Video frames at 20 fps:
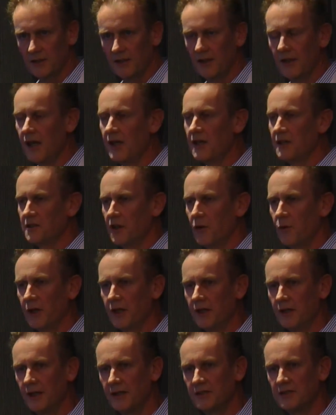And so we
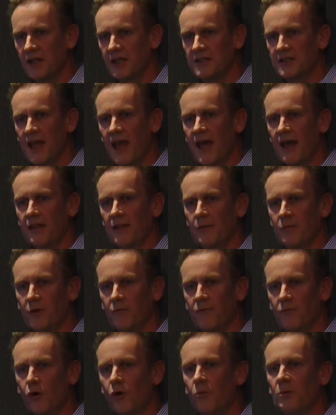can assess how the
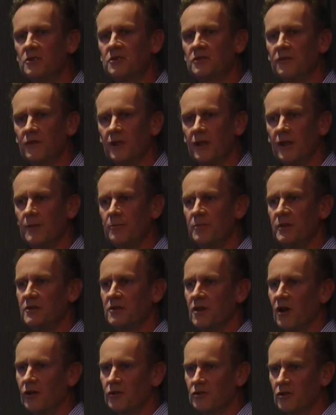performance of the
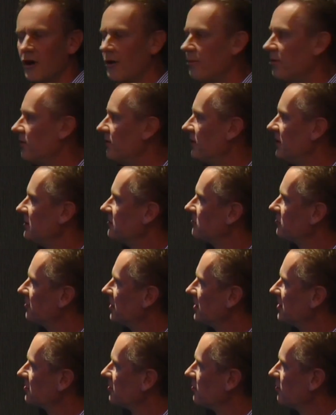lipids on top of these
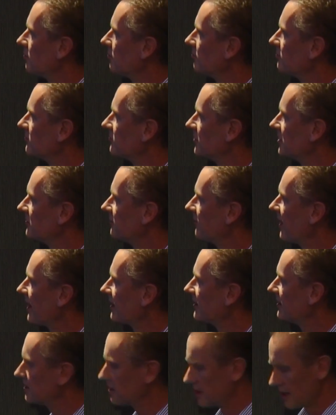traditional risk
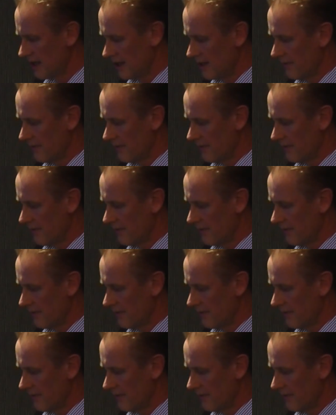factors.